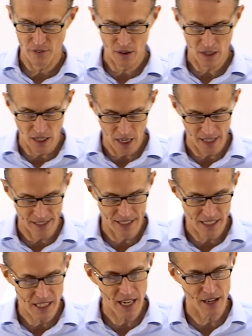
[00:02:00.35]
of our God
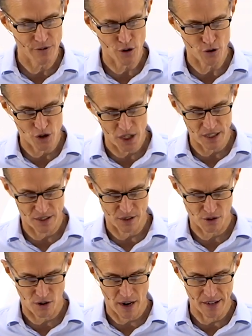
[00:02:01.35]
and Savior,
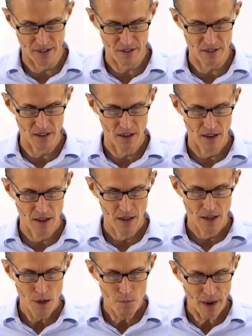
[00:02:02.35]
Jesus Christ.
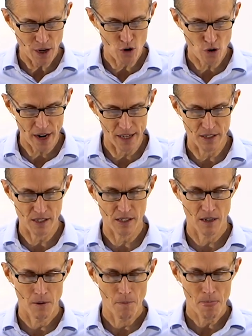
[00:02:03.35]
May
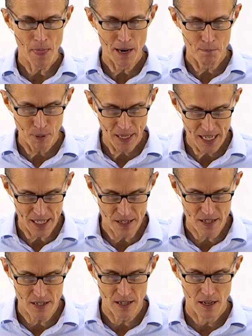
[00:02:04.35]
grace and
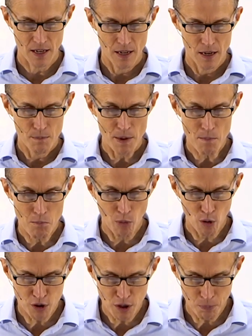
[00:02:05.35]
peace be
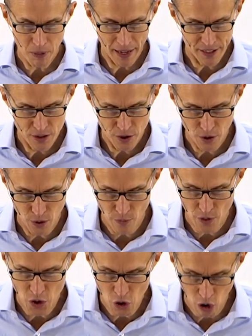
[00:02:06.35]
multiplied to you
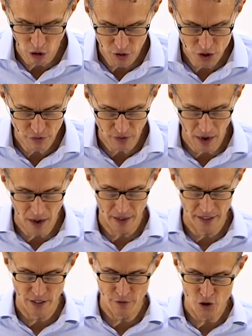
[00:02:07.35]
in the knowledge of
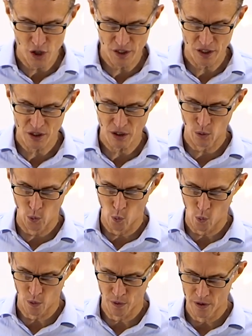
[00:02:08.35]
God and of Jesus our
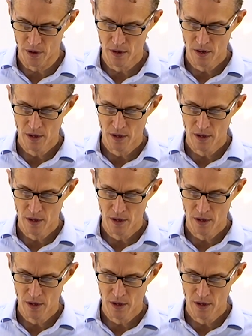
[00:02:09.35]
Lord.